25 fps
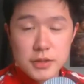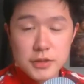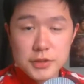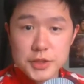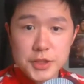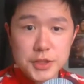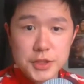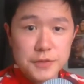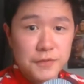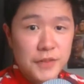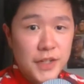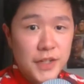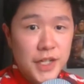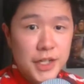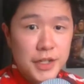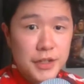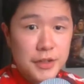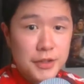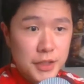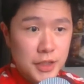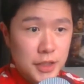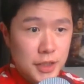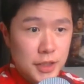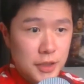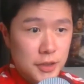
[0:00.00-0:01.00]
Just
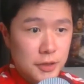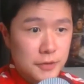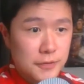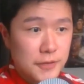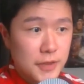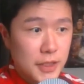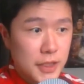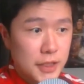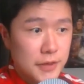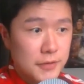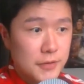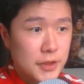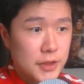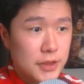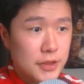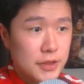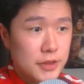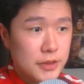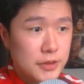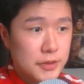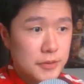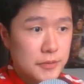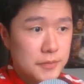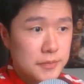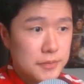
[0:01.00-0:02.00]
very little flavor.
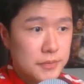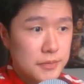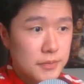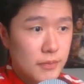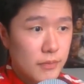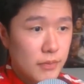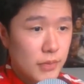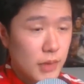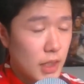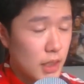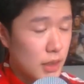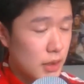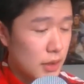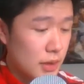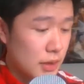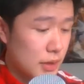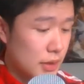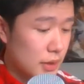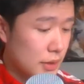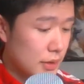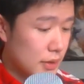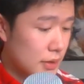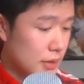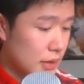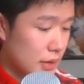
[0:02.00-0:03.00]

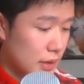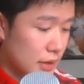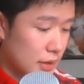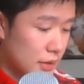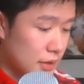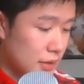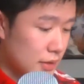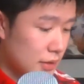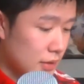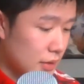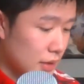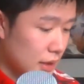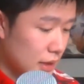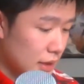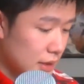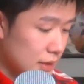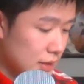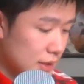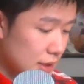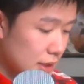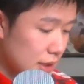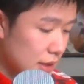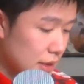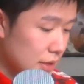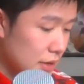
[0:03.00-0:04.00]
I can, like,
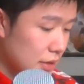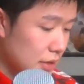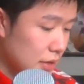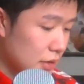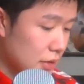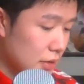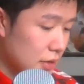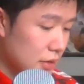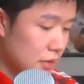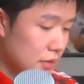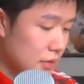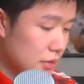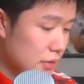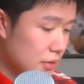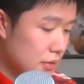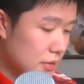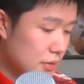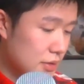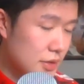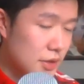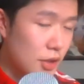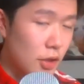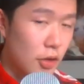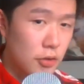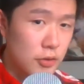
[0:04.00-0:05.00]
see the
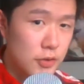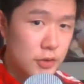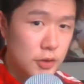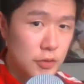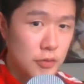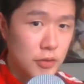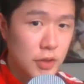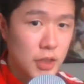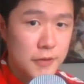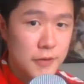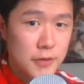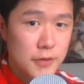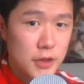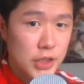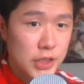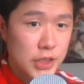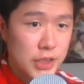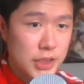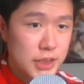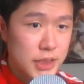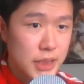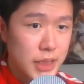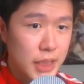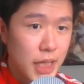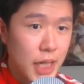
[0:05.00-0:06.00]
salt or whatever it
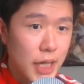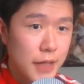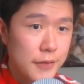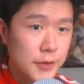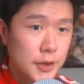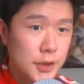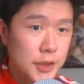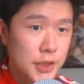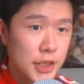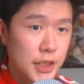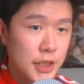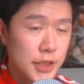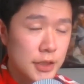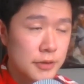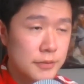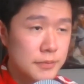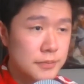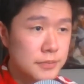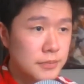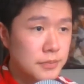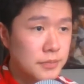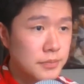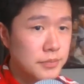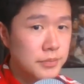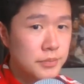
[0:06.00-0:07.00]
is they have on there,
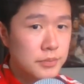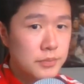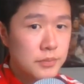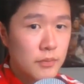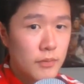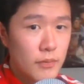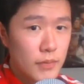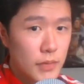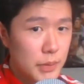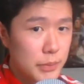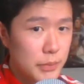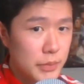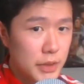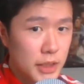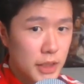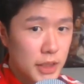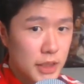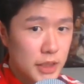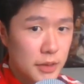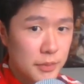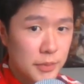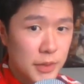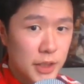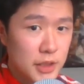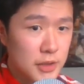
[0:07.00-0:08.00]
but,
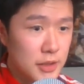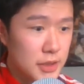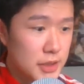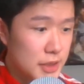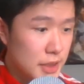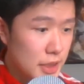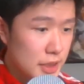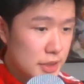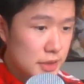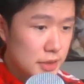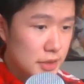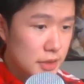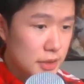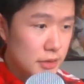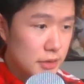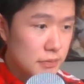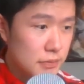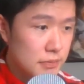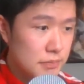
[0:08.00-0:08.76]
like, I barely taste it.